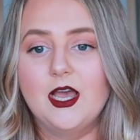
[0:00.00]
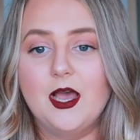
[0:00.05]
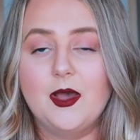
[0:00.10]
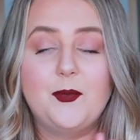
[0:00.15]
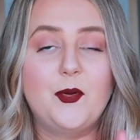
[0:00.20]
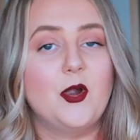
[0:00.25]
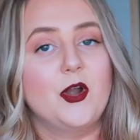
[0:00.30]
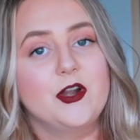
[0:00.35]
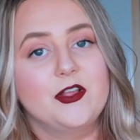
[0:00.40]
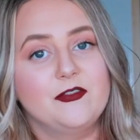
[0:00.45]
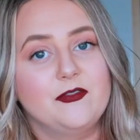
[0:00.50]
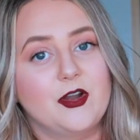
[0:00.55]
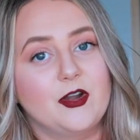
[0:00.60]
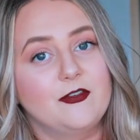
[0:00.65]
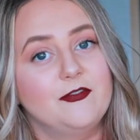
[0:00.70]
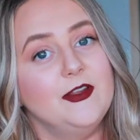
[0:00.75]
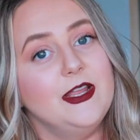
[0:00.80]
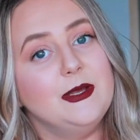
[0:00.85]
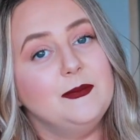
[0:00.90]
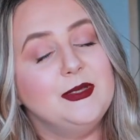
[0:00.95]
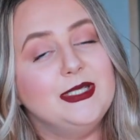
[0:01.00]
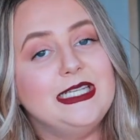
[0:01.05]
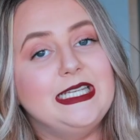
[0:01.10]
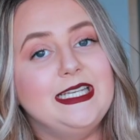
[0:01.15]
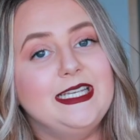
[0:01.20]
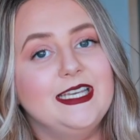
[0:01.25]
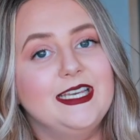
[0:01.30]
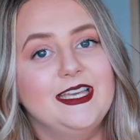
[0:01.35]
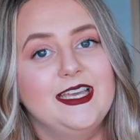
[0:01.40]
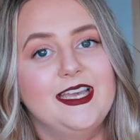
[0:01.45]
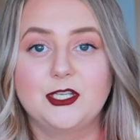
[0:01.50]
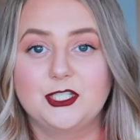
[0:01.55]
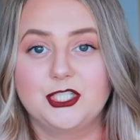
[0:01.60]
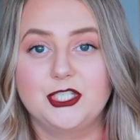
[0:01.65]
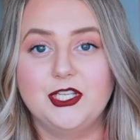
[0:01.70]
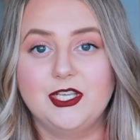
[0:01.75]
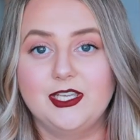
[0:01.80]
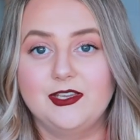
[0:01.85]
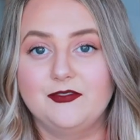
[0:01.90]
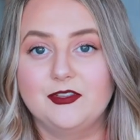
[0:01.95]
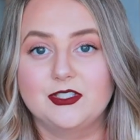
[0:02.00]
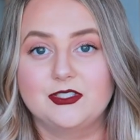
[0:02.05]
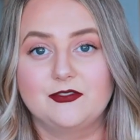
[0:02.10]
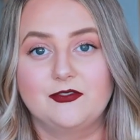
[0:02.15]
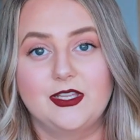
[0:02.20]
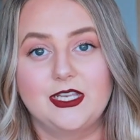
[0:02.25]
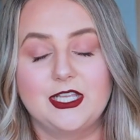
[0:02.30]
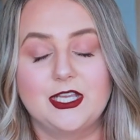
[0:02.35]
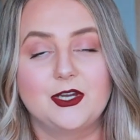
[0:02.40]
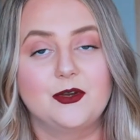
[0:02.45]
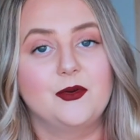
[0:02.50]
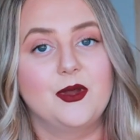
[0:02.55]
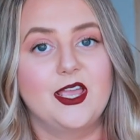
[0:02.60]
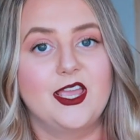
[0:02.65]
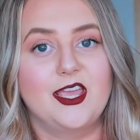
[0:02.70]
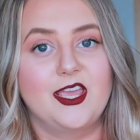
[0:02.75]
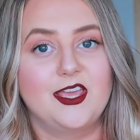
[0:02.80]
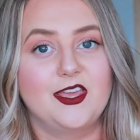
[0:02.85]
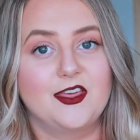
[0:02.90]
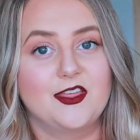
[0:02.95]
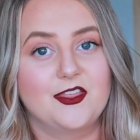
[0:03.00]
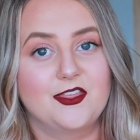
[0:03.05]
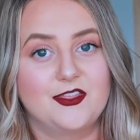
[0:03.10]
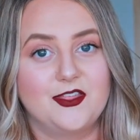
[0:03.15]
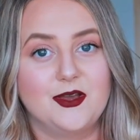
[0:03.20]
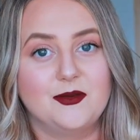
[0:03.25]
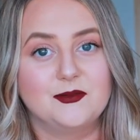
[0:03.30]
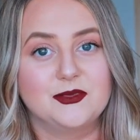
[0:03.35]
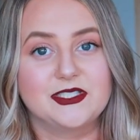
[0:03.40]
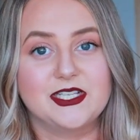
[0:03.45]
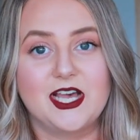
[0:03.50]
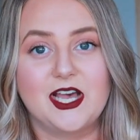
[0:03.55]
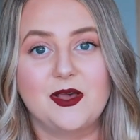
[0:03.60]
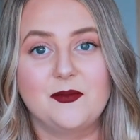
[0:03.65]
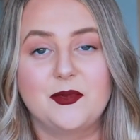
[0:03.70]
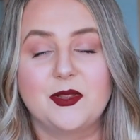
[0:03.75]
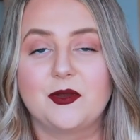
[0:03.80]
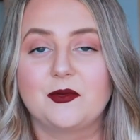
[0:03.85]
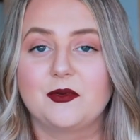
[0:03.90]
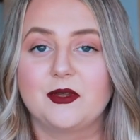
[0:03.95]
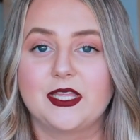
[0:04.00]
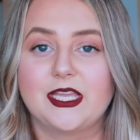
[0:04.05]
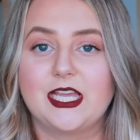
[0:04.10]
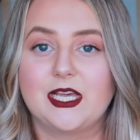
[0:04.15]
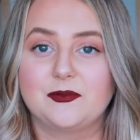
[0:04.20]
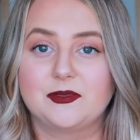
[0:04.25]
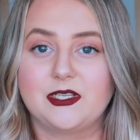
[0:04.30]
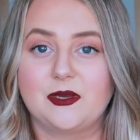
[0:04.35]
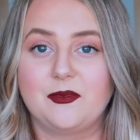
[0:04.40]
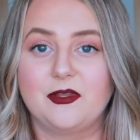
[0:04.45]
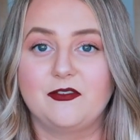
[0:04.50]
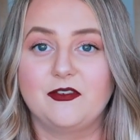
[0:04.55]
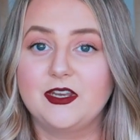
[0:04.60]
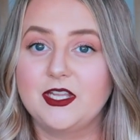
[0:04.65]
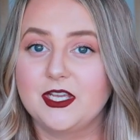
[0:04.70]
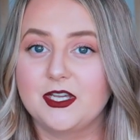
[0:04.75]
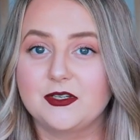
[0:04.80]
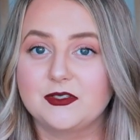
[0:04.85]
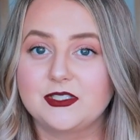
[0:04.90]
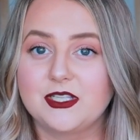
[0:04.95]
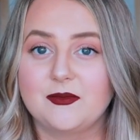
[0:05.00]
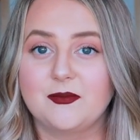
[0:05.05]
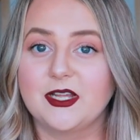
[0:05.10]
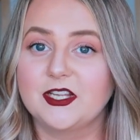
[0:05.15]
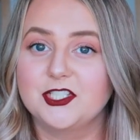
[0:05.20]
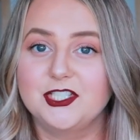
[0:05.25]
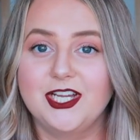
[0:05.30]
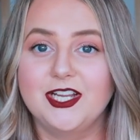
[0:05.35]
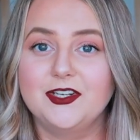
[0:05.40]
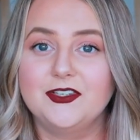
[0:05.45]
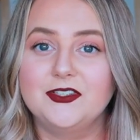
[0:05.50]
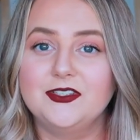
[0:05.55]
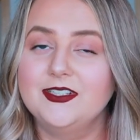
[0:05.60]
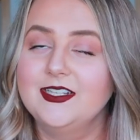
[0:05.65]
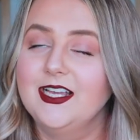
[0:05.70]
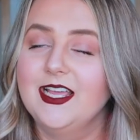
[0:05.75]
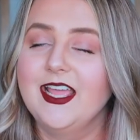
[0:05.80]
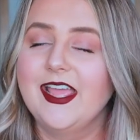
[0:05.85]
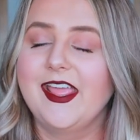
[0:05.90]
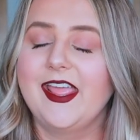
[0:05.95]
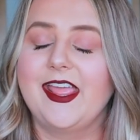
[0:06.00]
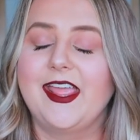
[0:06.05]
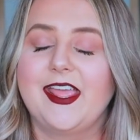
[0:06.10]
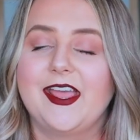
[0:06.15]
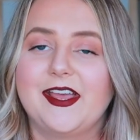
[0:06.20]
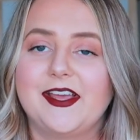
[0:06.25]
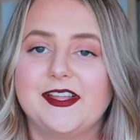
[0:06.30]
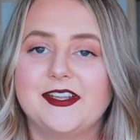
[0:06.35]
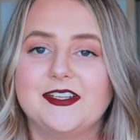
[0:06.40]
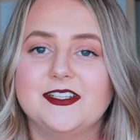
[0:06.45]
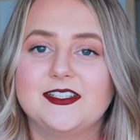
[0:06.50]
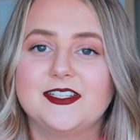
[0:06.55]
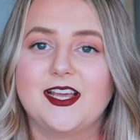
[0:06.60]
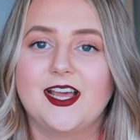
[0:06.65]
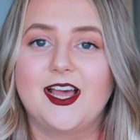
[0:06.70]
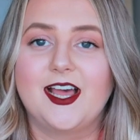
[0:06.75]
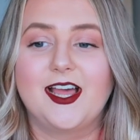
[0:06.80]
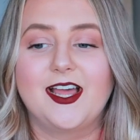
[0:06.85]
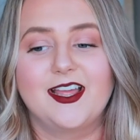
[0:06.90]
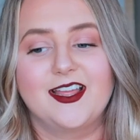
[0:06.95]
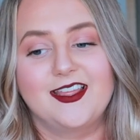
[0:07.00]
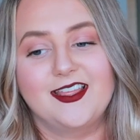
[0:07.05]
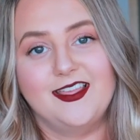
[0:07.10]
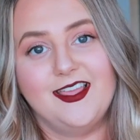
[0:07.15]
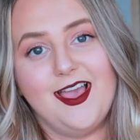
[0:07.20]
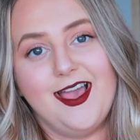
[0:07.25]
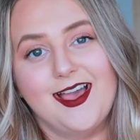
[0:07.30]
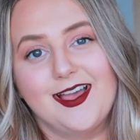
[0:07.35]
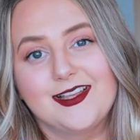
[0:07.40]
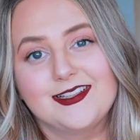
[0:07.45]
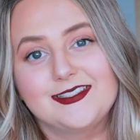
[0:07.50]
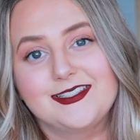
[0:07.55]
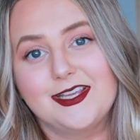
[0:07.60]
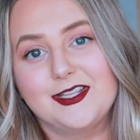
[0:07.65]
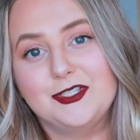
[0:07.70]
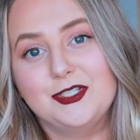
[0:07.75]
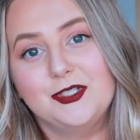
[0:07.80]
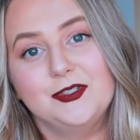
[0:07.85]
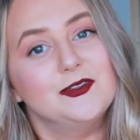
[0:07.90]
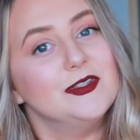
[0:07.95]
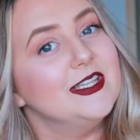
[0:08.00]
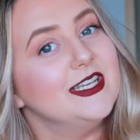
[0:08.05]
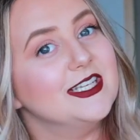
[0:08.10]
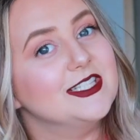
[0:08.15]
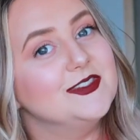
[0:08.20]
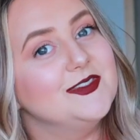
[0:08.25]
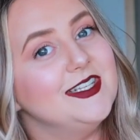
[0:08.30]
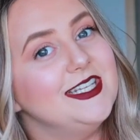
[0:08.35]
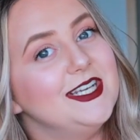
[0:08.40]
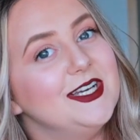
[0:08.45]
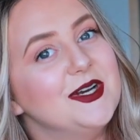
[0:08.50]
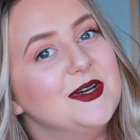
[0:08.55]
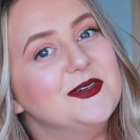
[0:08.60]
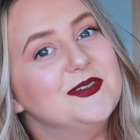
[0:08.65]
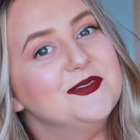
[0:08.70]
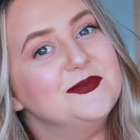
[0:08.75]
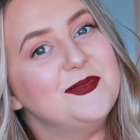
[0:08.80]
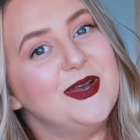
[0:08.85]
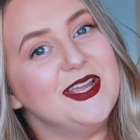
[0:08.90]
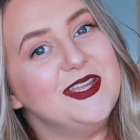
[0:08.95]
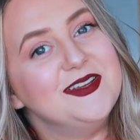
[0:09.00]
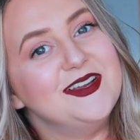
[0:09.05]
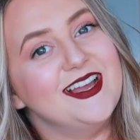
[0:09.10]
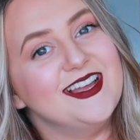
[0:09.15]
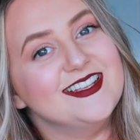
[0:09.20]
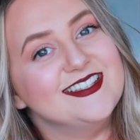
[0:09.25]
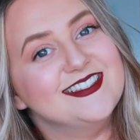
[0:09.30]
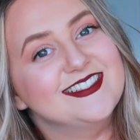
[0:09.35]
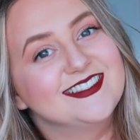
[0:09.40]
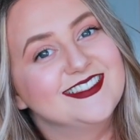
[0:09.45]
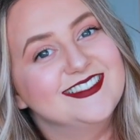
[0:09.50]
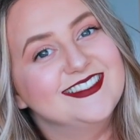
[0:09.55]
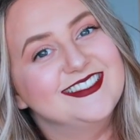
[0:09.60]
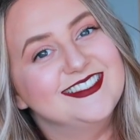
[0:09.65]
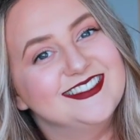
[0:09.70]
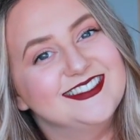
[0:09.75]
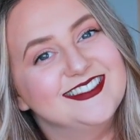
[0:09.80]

a part of our family. Make sure you give this video a thumbs up. It really helps out my videos and my channel. And uh, yeah, stay tuned for the next video. Bye, you guys.